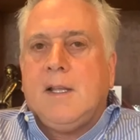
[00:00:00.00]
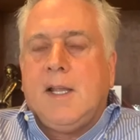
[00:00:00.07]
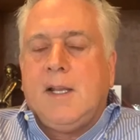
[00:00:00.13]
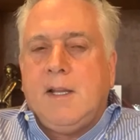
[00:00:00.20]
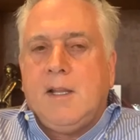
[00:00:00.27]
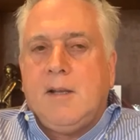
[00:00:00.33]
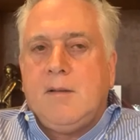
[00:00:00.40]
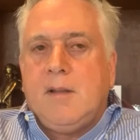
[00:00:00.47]

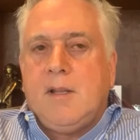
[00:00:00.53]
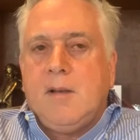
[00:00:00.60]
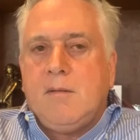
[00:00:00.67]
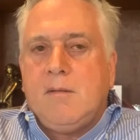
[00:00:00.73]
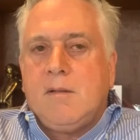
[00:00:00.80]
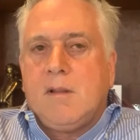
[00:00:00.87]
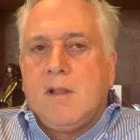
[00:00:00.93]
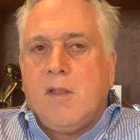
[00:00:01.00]
And
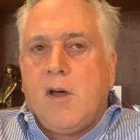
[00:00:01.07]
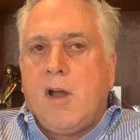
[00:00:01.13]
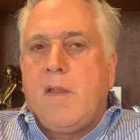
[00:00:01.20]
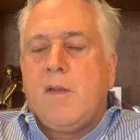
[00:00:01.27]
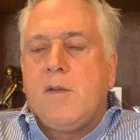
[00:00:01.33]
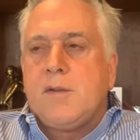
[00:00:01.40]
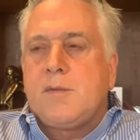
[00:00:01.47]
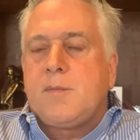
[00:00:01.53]
a lot
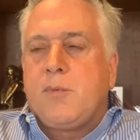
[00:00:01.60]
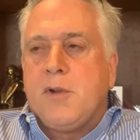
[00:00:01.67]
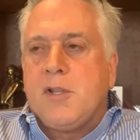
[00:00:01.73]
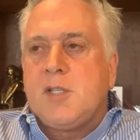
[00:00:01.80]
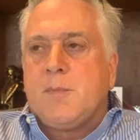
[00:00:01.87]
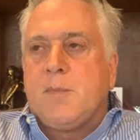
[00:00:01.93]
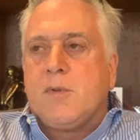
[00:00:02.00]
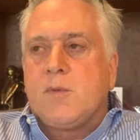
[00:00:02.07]
of those
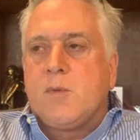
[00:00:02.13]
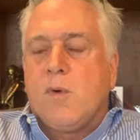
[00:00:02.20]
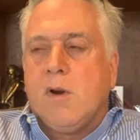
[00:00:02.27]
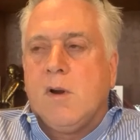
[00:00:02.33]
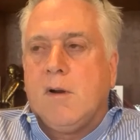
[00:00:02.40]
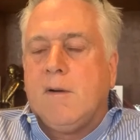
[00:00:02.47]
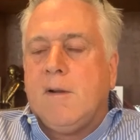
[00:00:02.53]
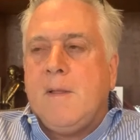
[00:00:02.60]
principles
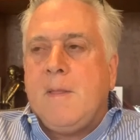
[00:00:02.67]
were,